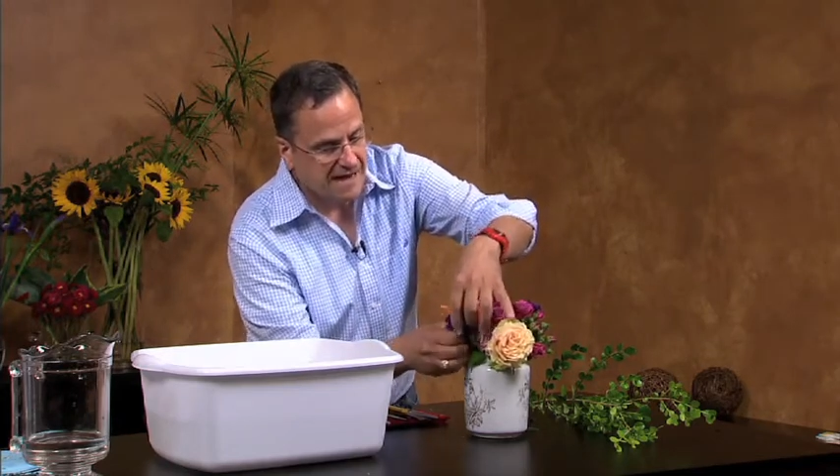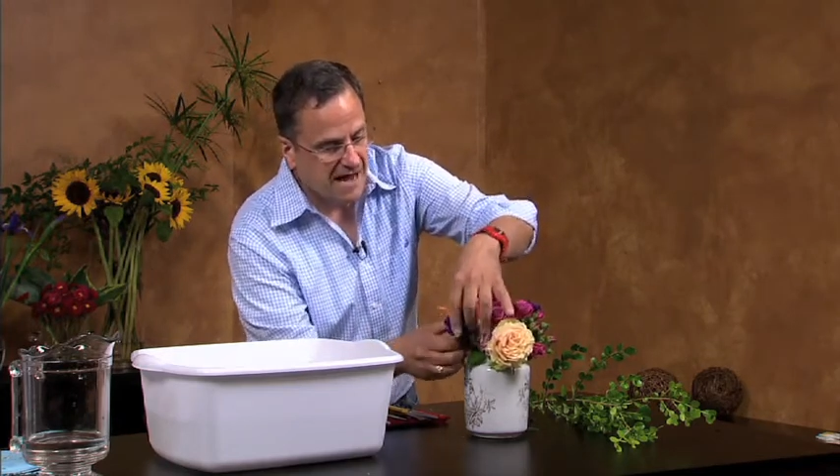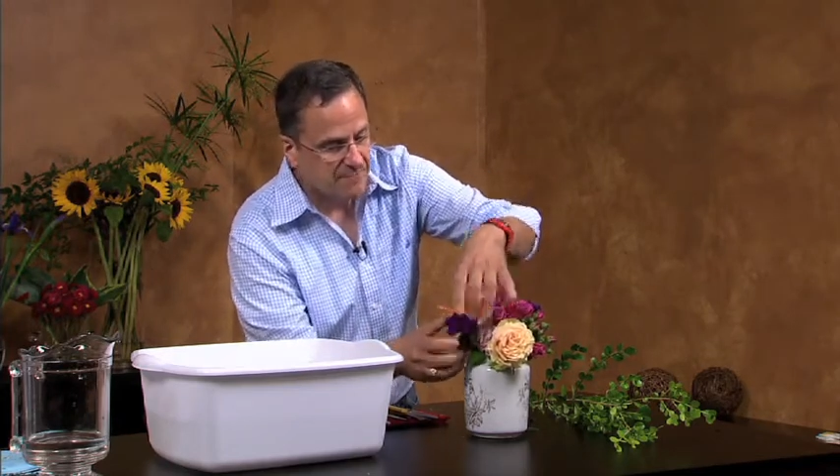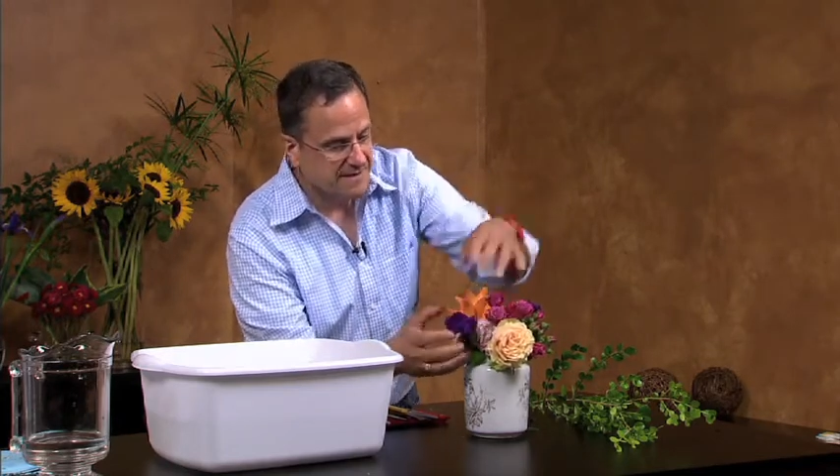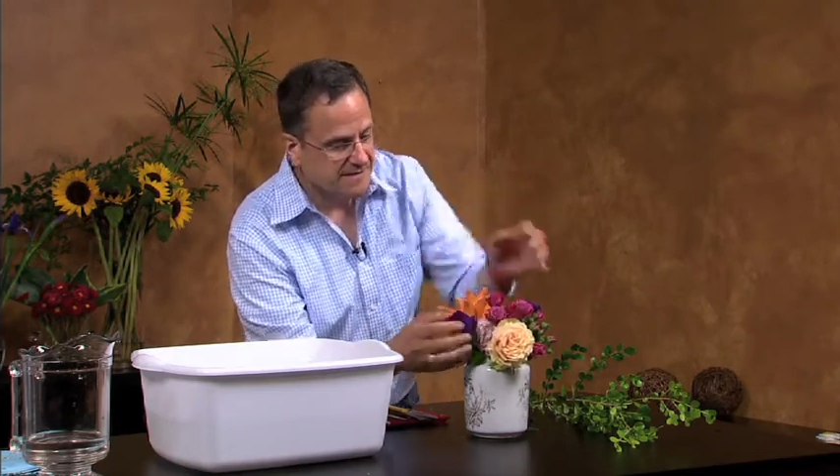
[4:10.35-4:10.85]

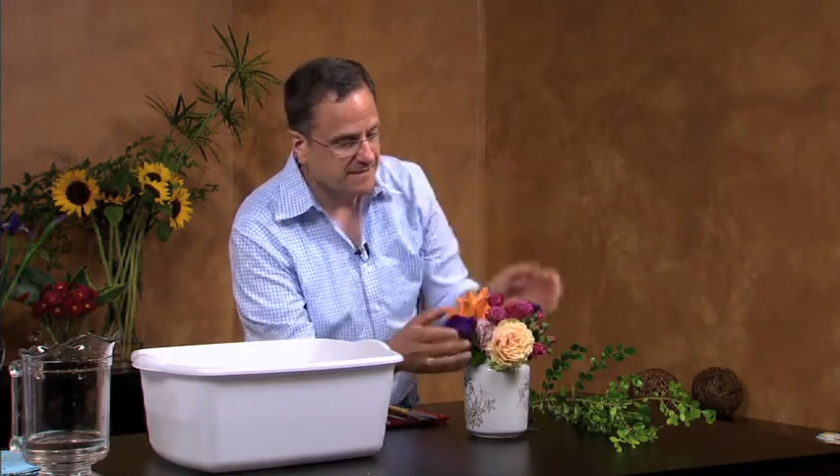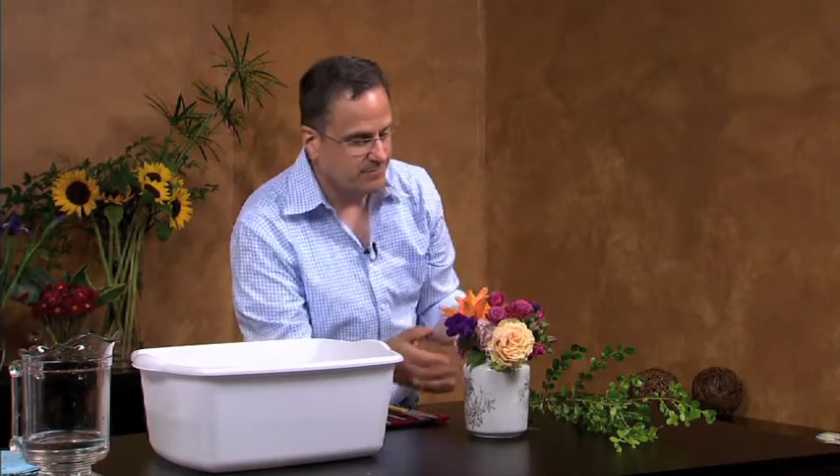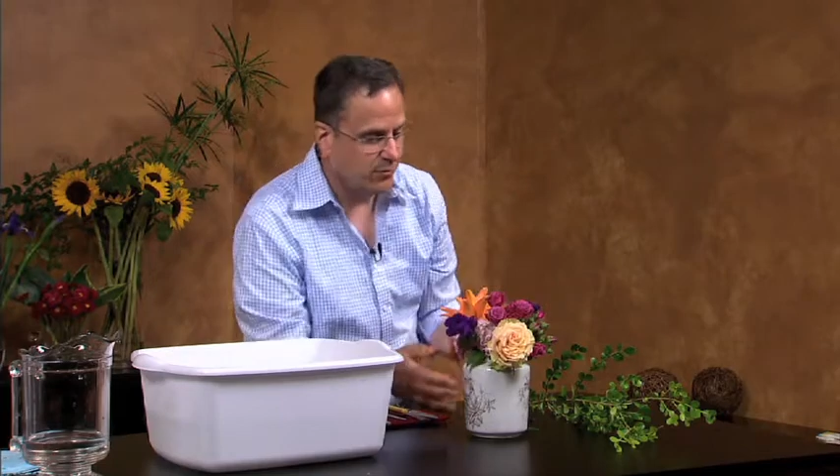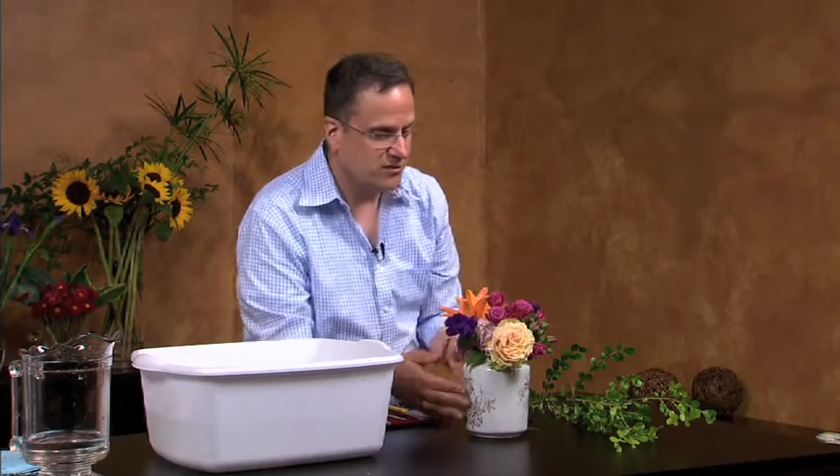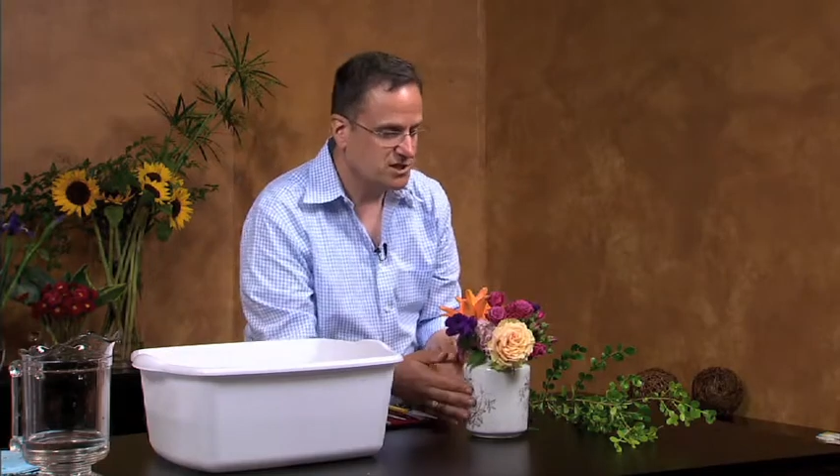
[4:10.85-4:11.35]
opposite
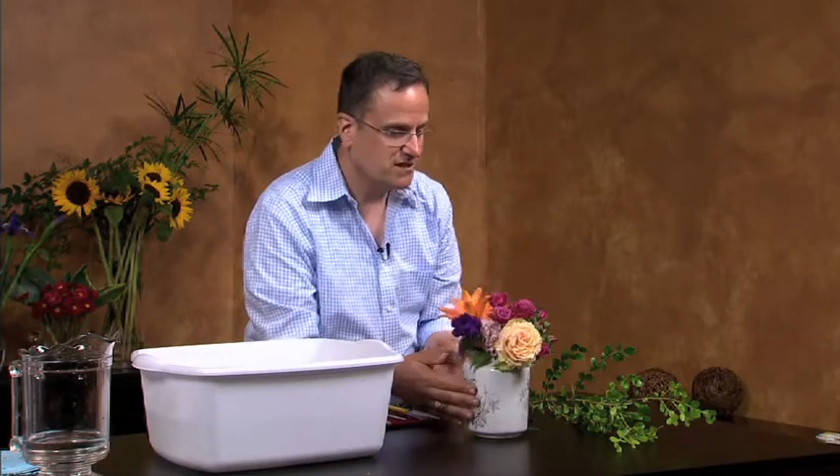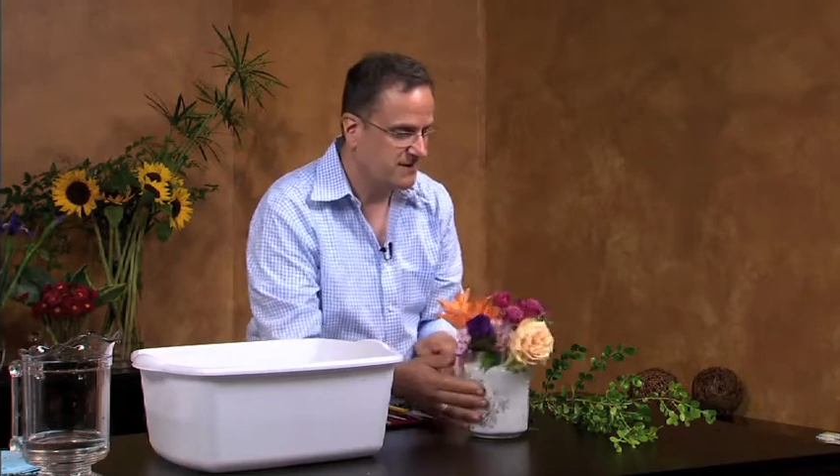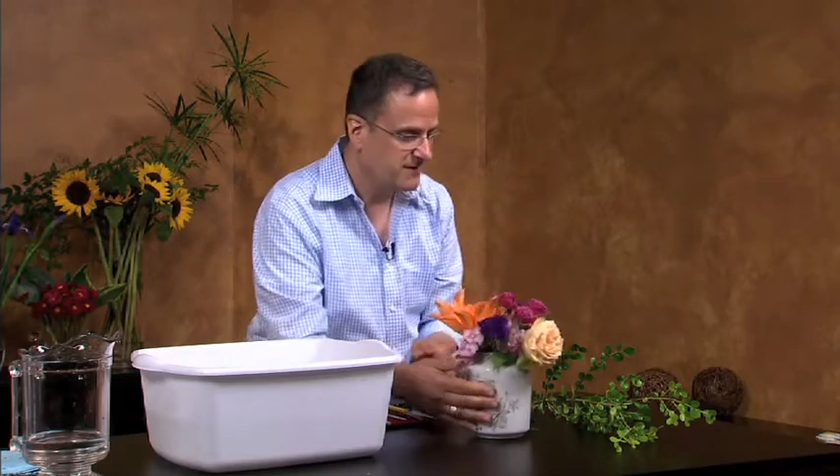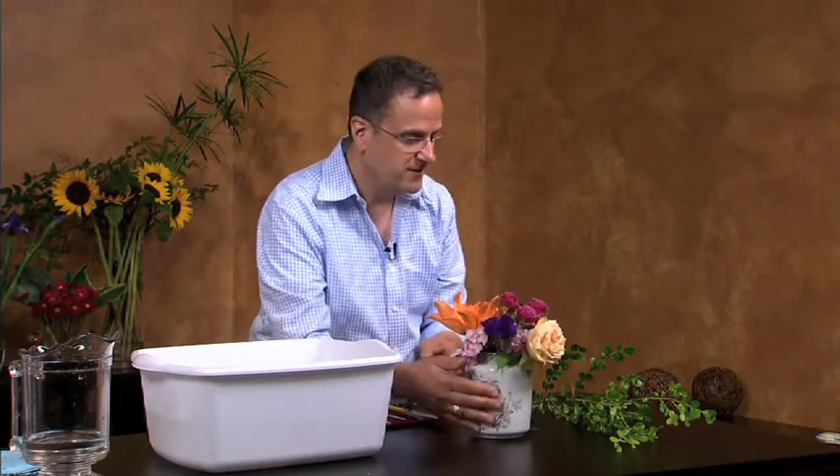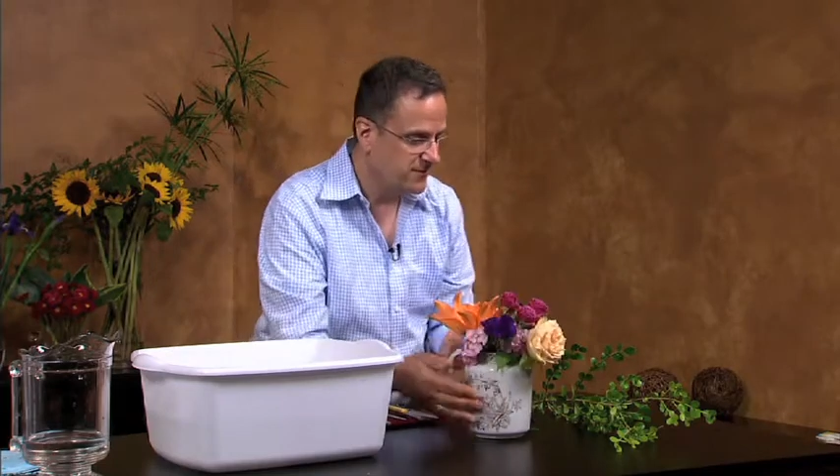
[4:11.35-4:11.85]
portion
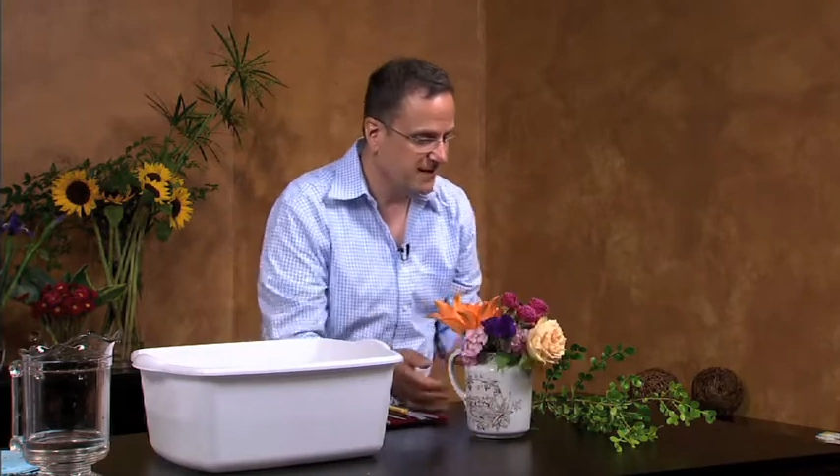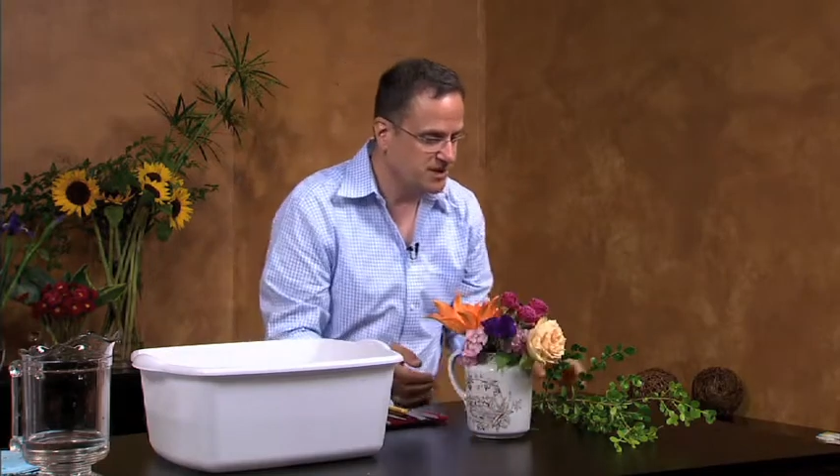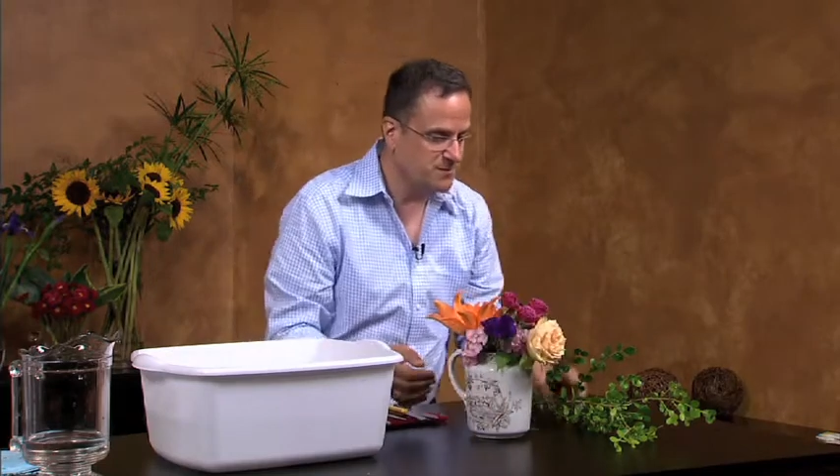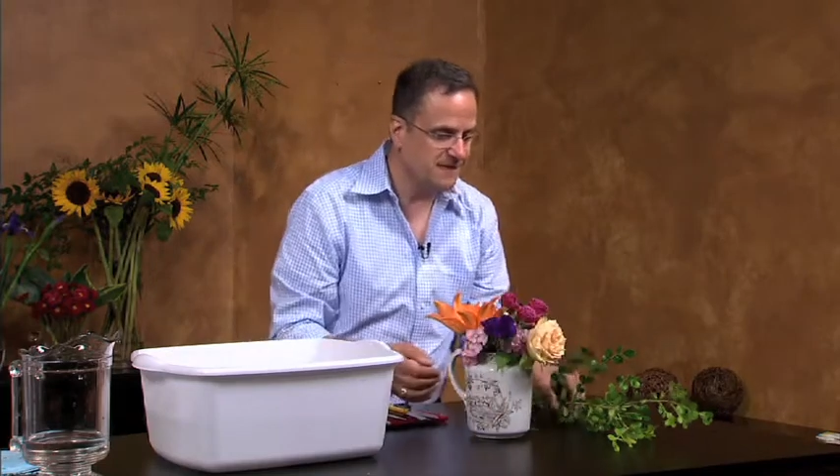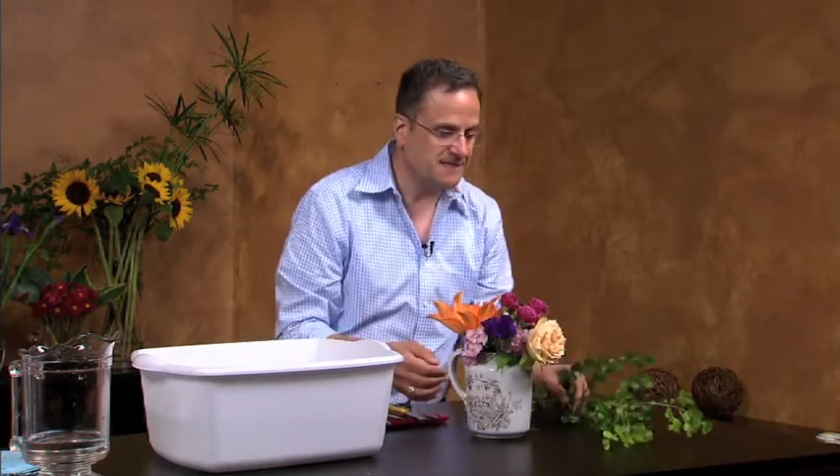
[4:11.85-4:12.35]
of the
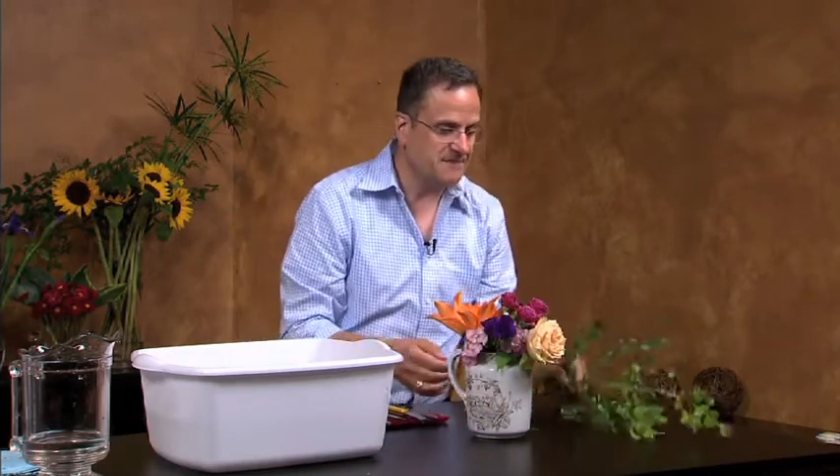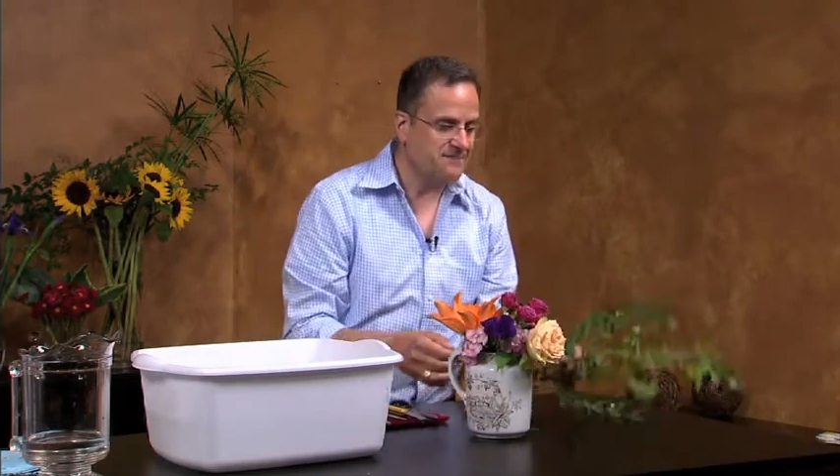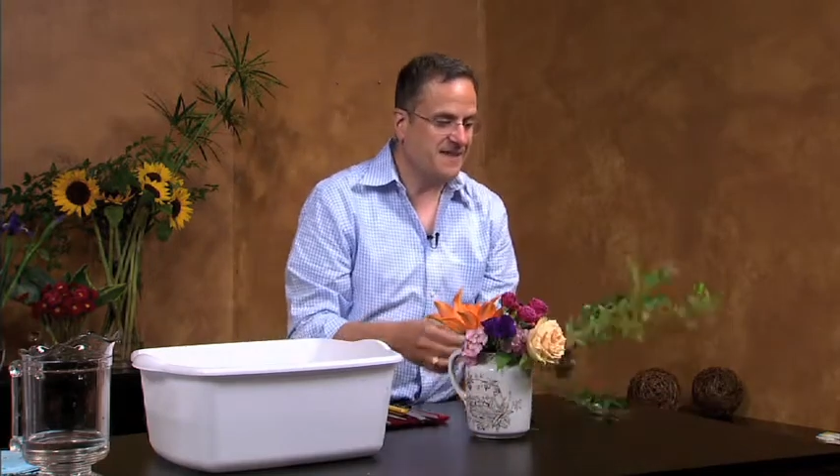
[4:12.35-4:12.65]
arrangement.